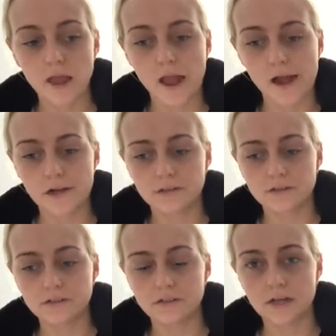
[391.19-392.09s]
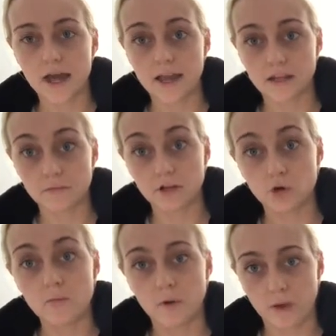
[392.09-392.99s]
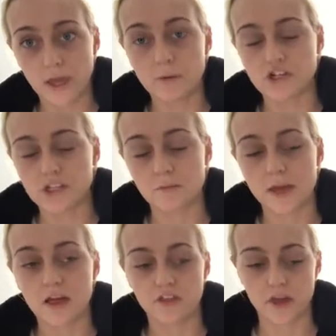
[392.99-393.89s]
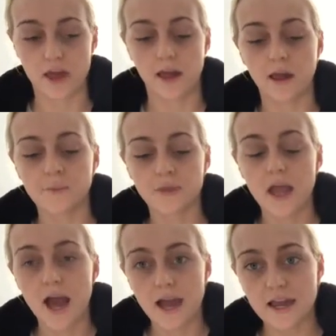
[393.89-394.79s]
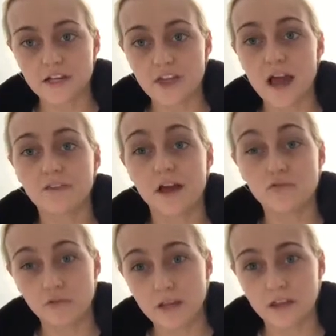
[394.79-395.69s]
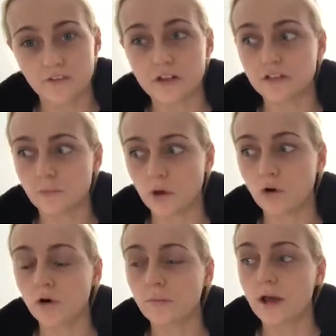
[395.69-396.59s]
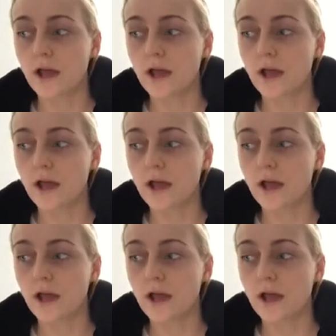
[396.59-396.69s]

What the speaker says: And I had some halloumi wheat, which is my healthy. I had that and that really filled me up.